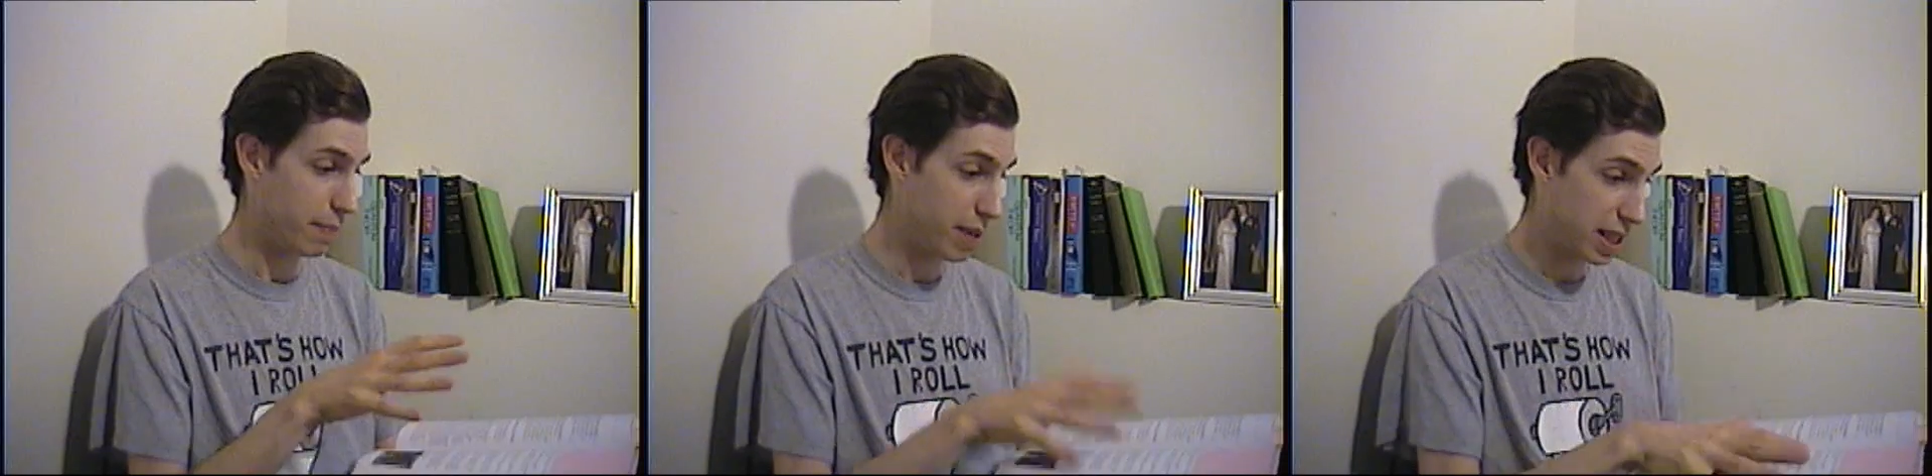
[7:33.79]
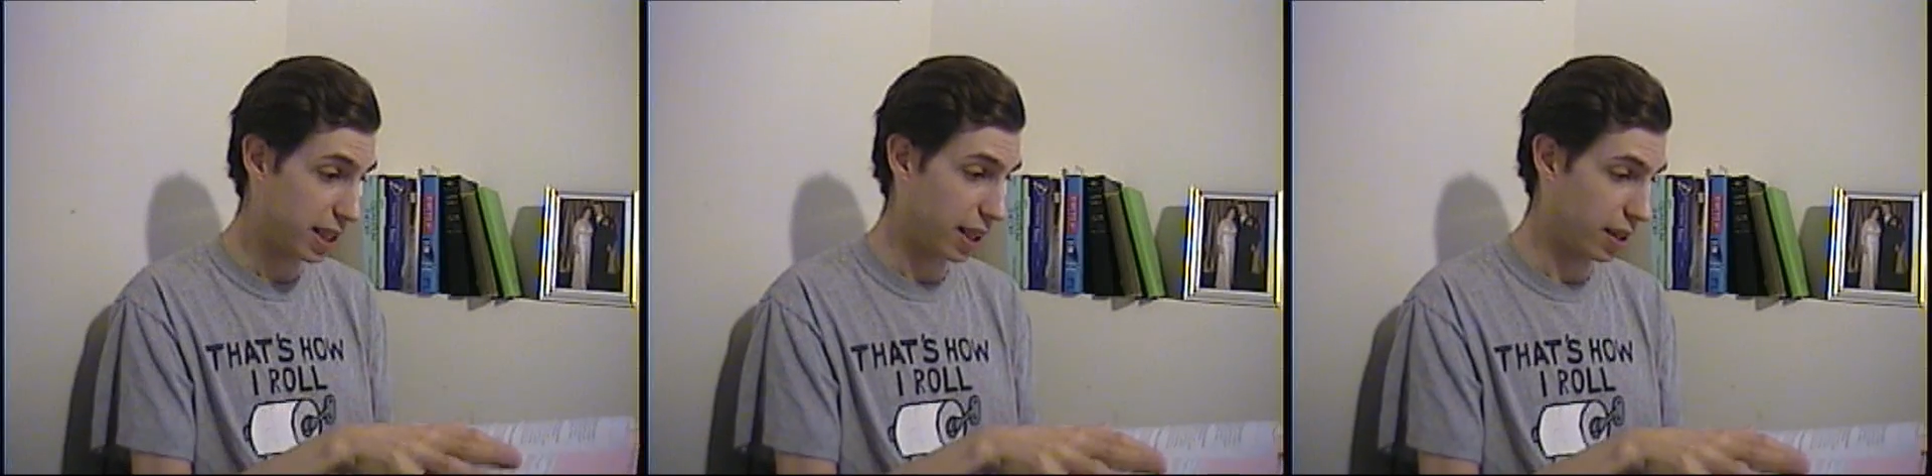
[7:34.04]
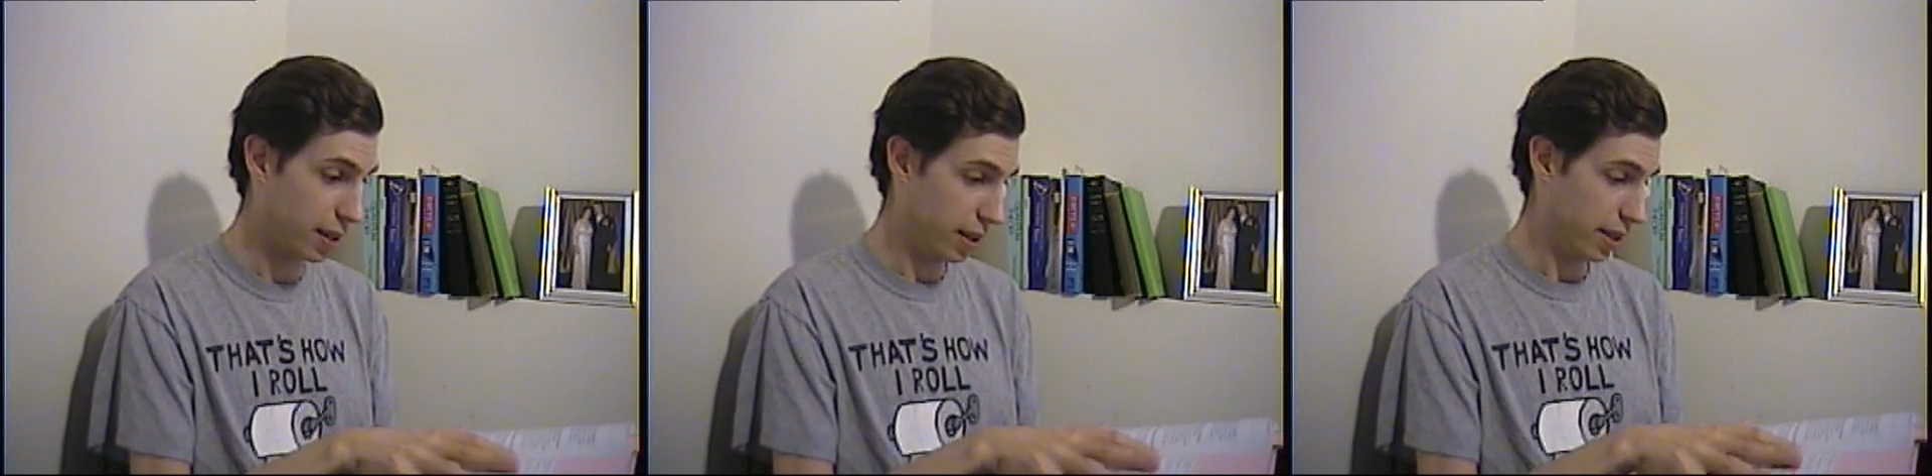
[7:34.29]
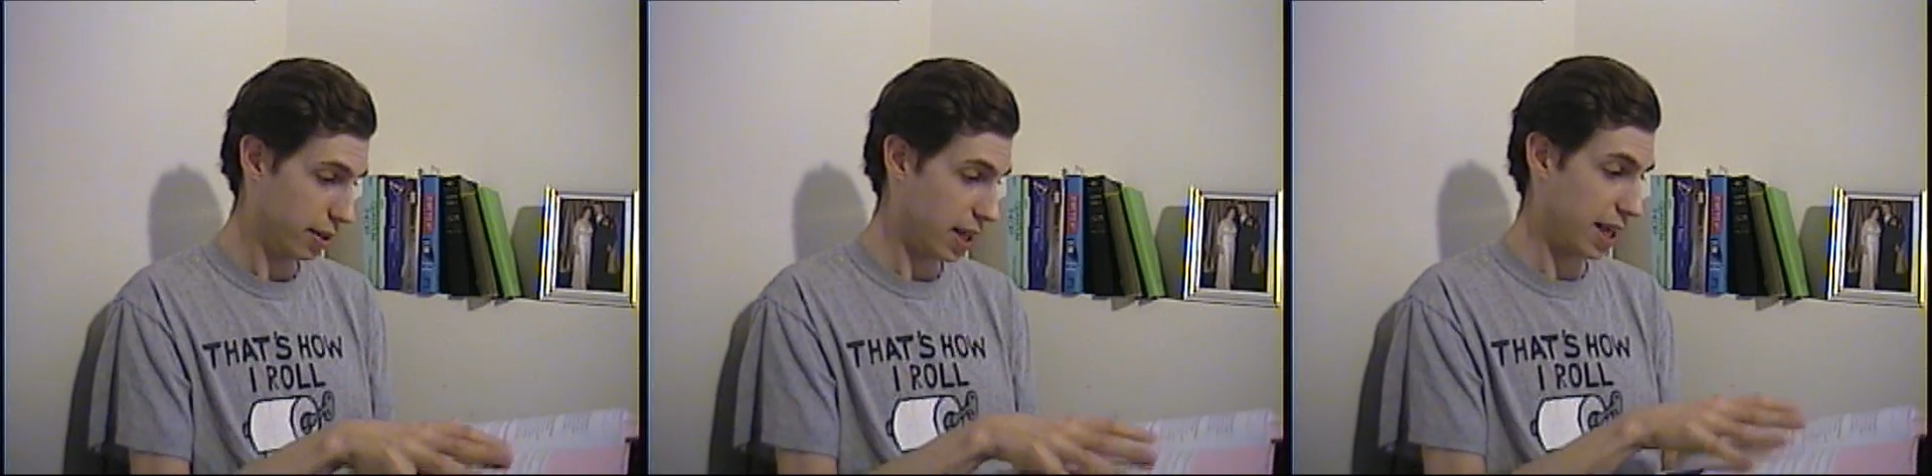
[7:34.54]
missing.
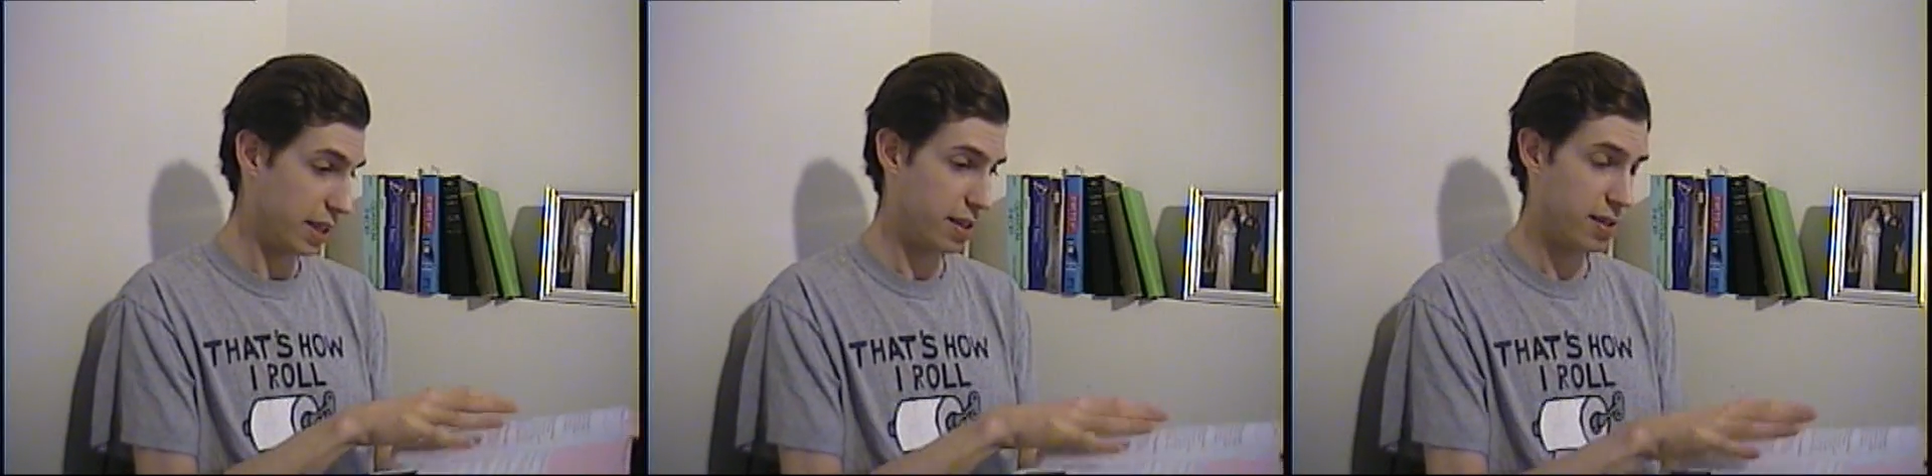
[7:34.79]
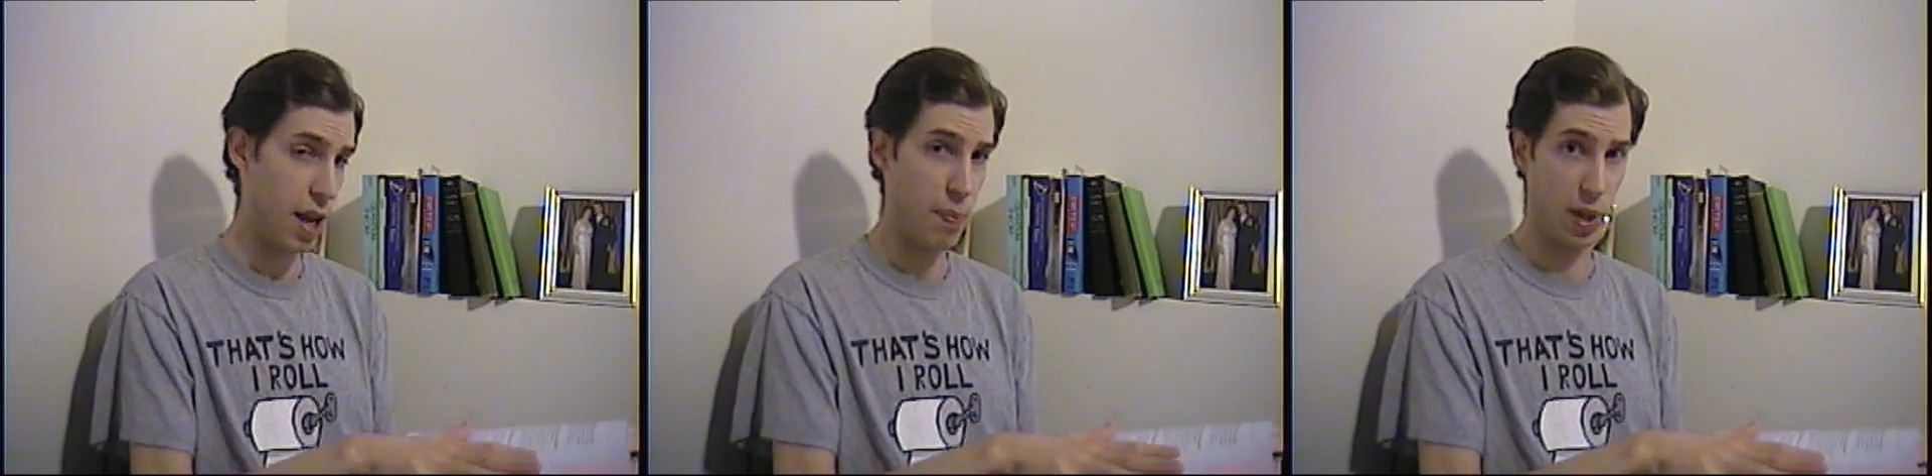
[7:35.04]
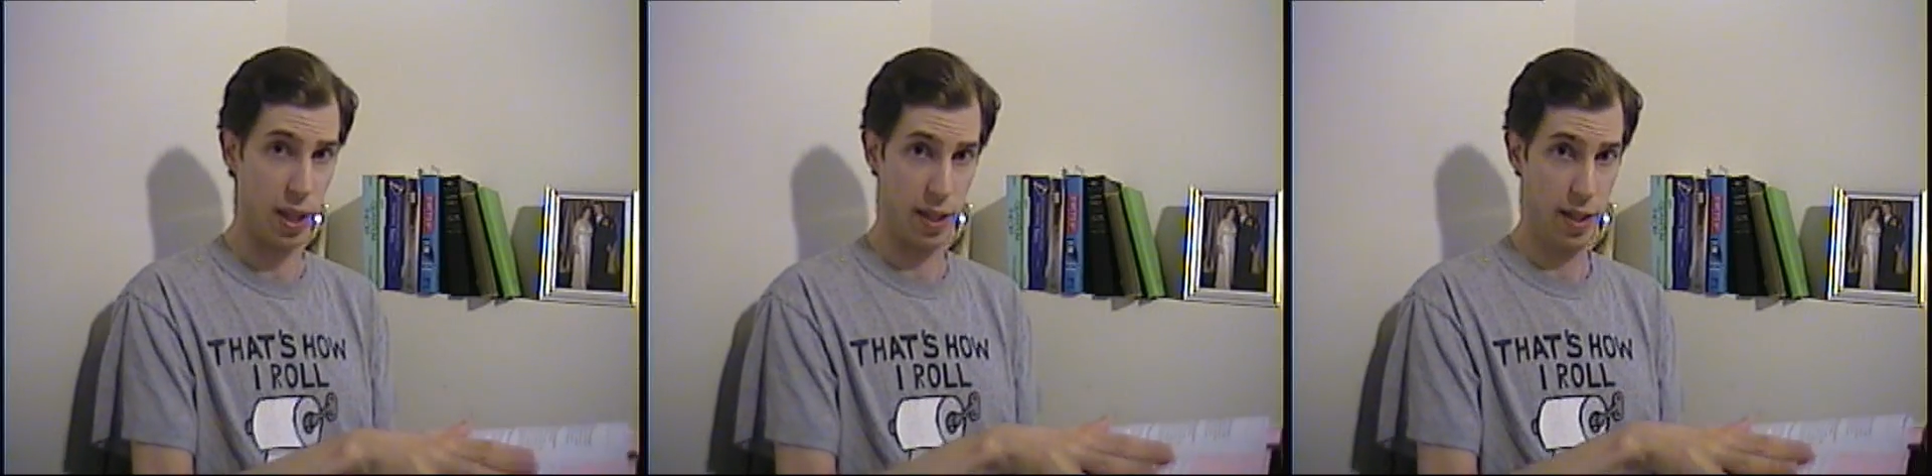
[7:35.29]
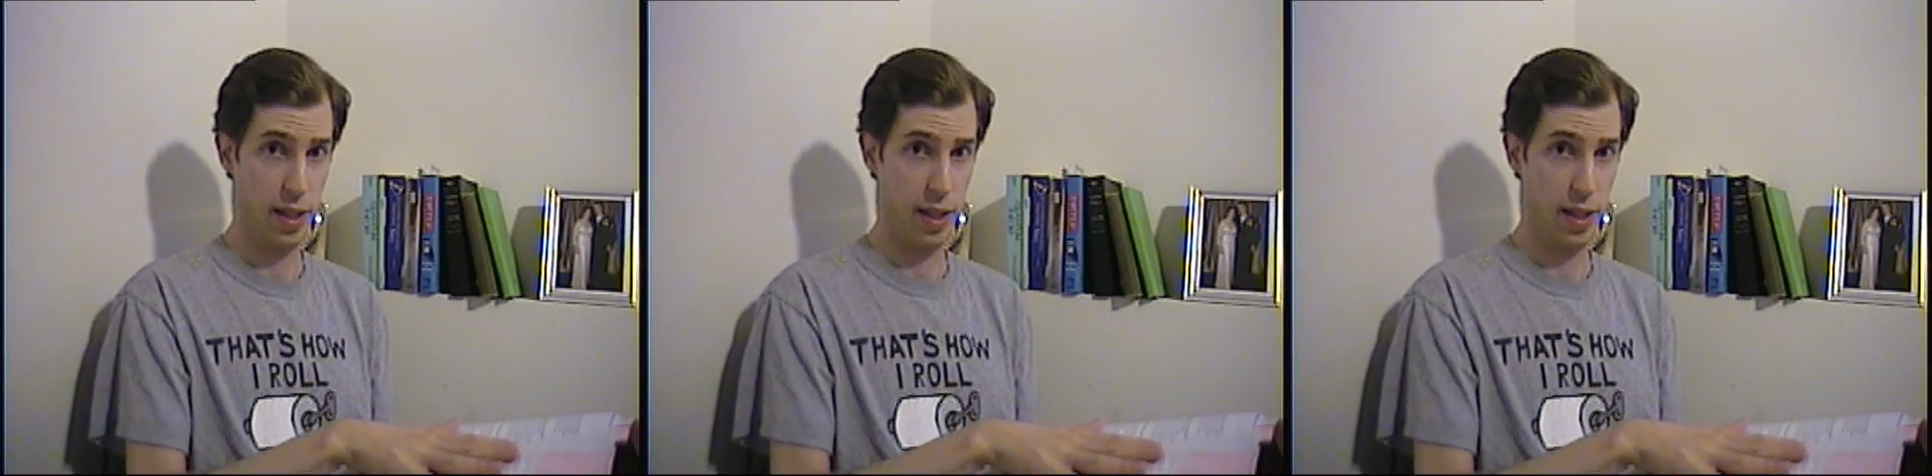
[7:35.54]
Like, it's separate.